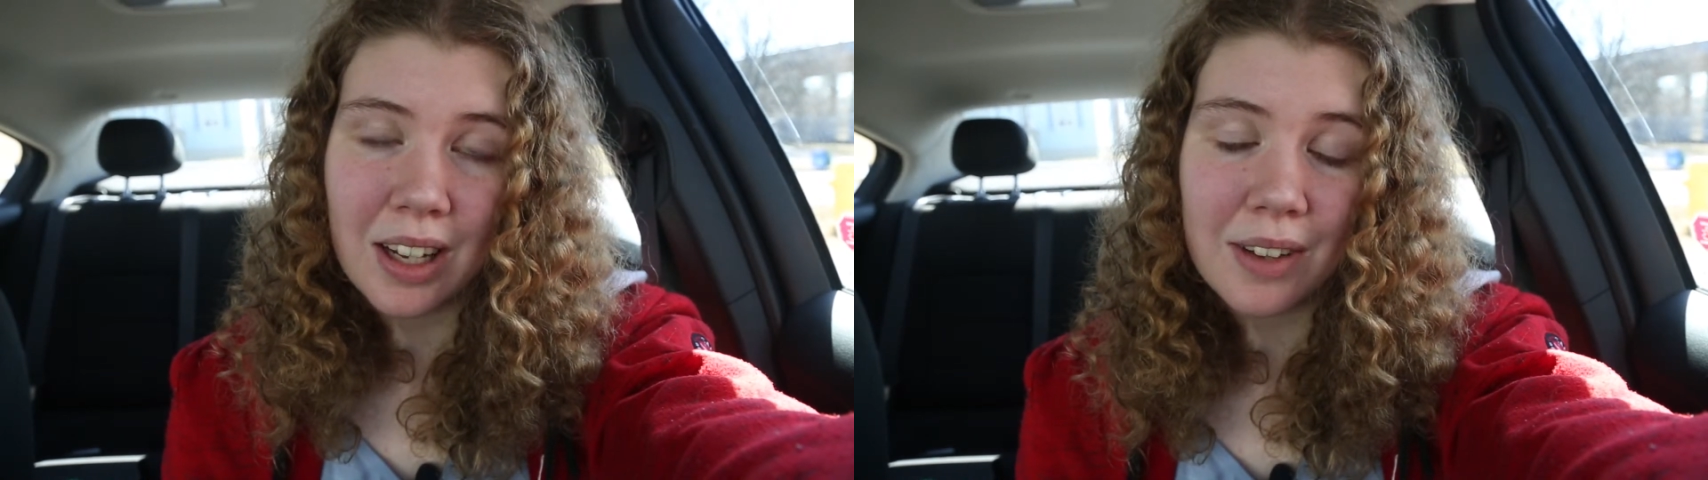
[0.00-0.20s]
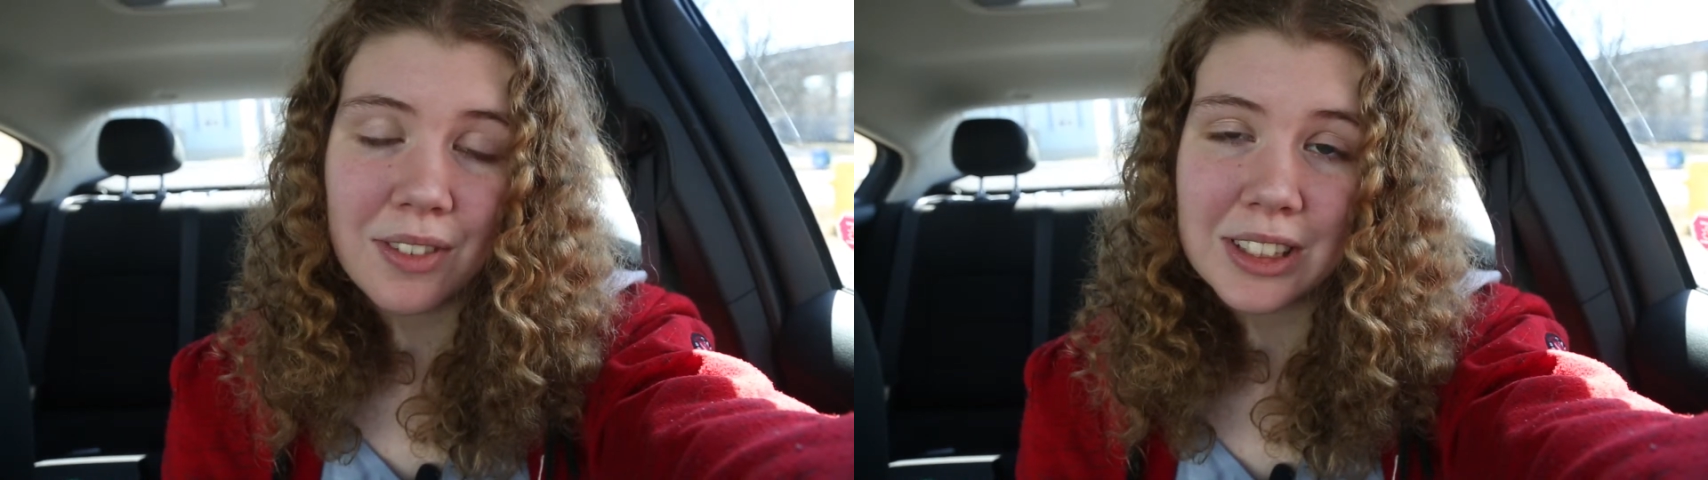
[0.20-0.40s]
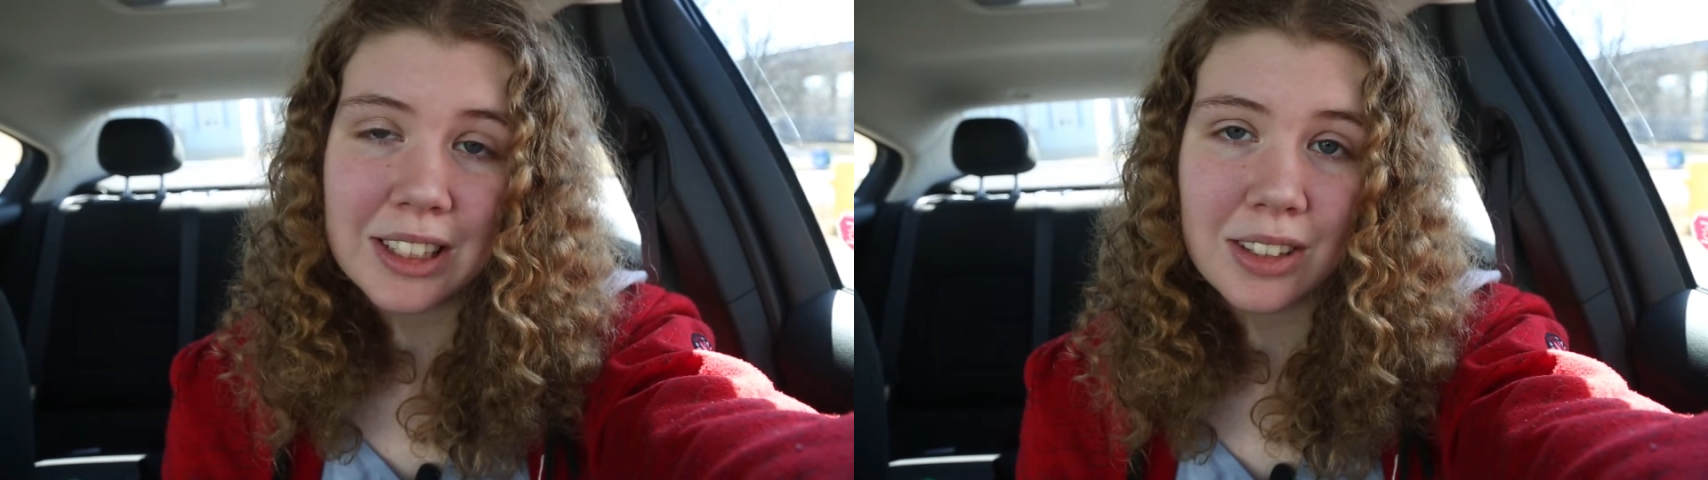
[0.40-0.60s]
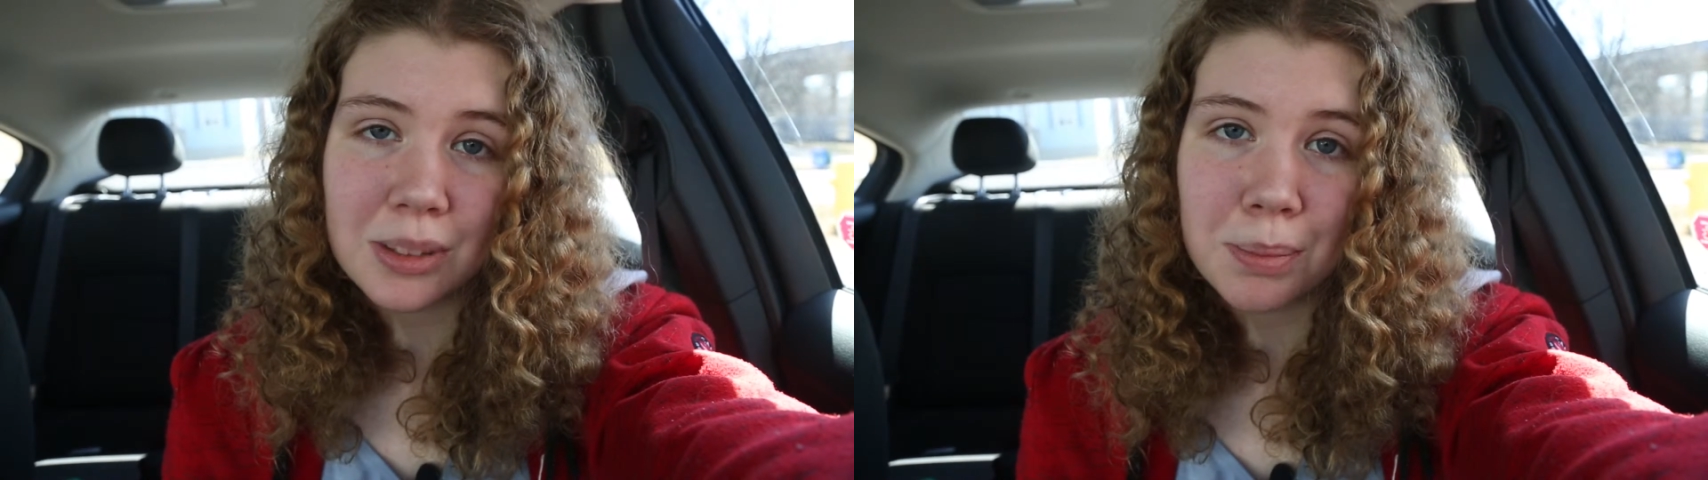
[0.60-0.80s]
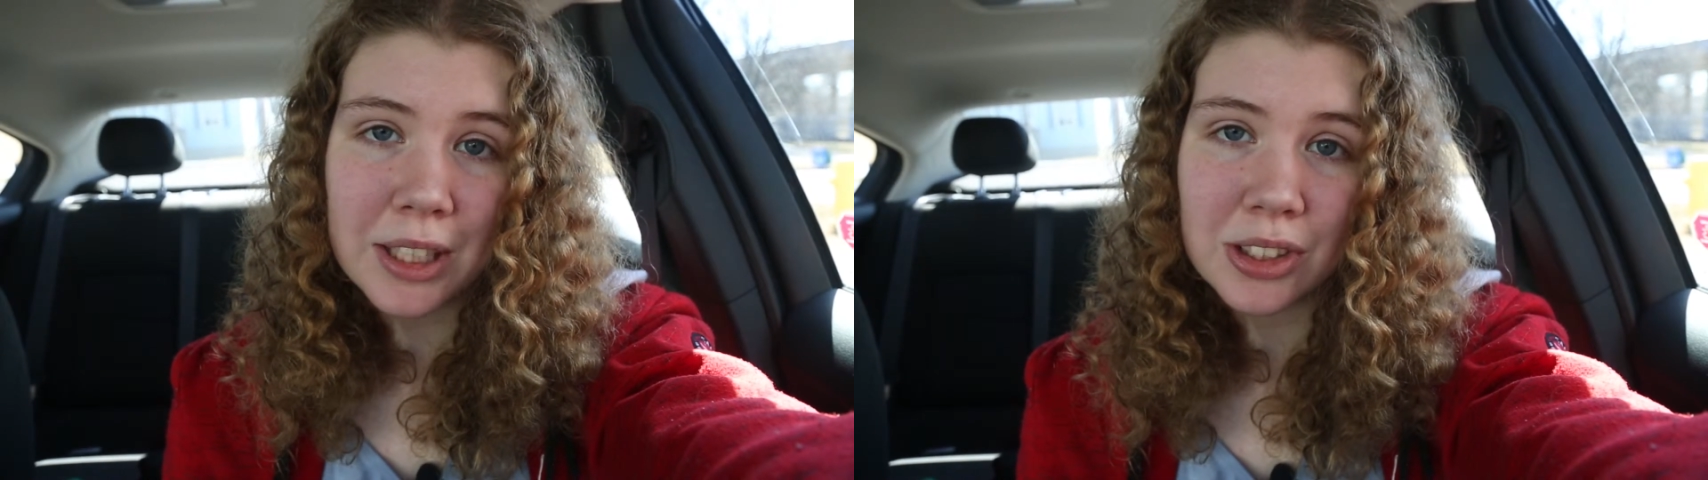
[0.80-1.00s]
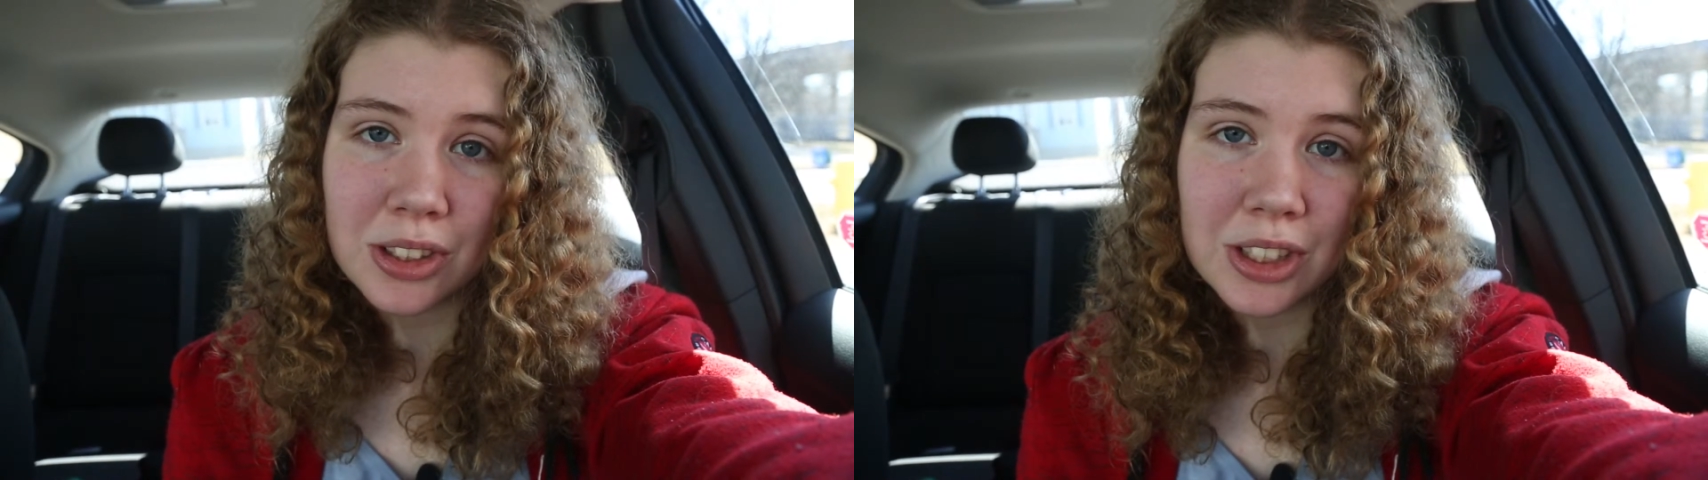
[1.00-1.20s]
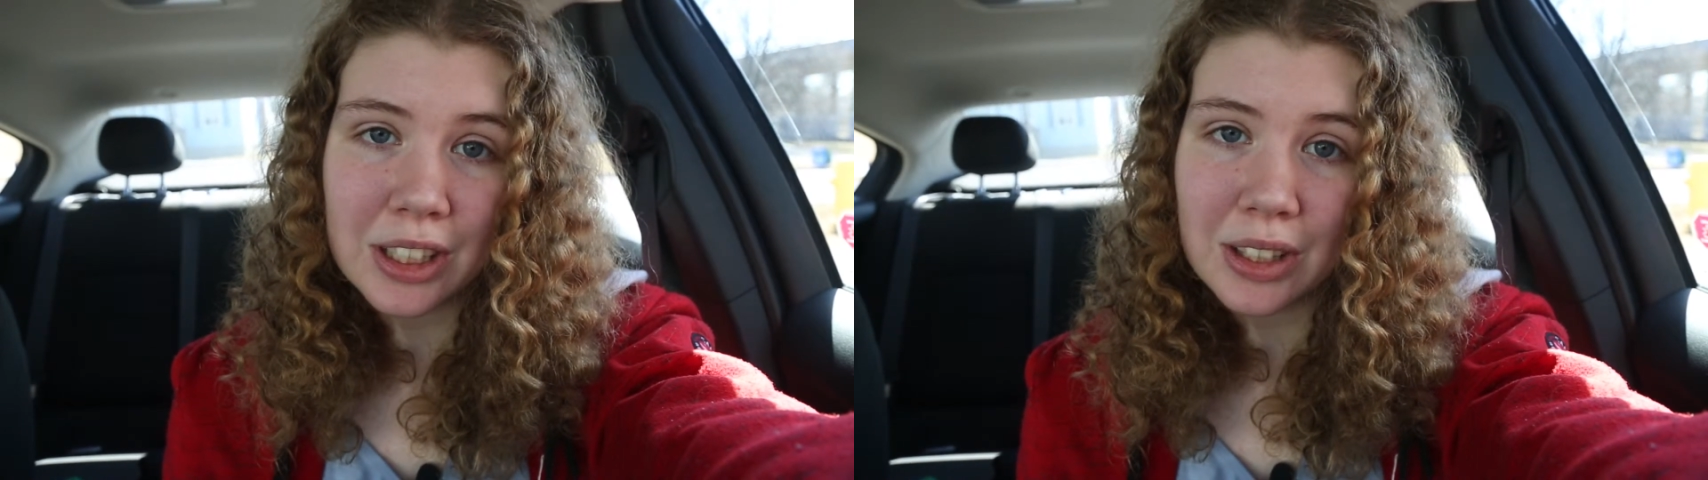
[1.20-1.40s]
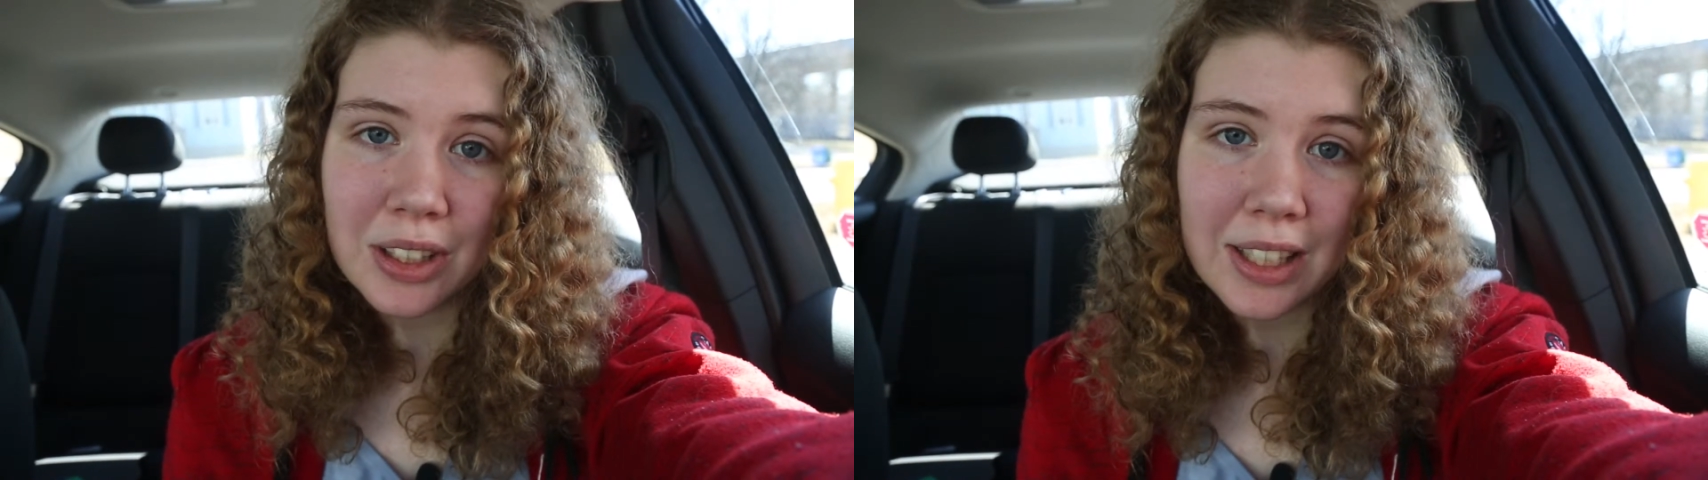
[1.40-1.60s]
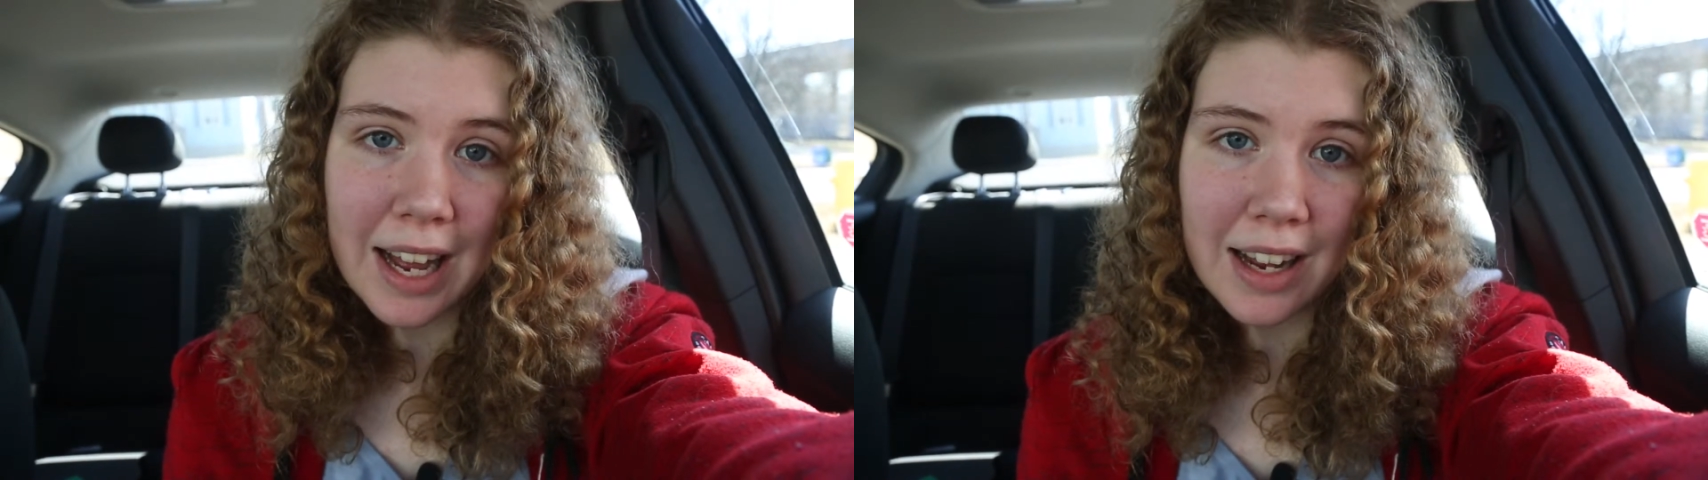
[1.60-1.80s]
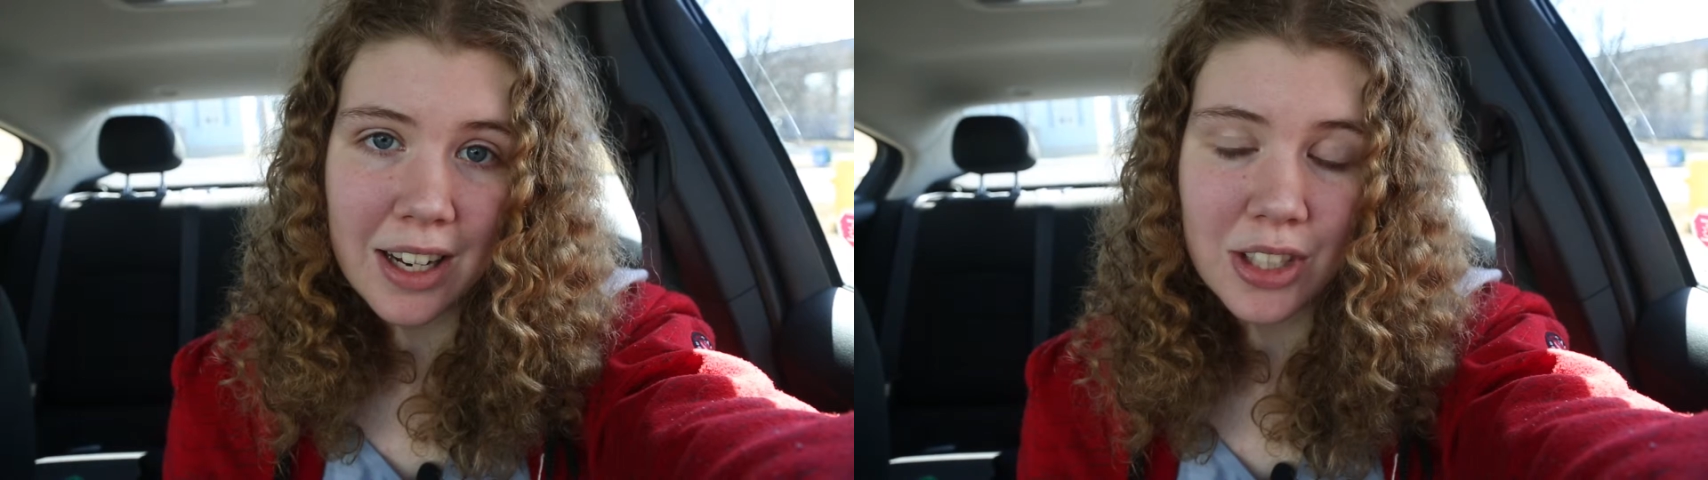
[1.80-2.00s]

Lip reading: every single picture she could look at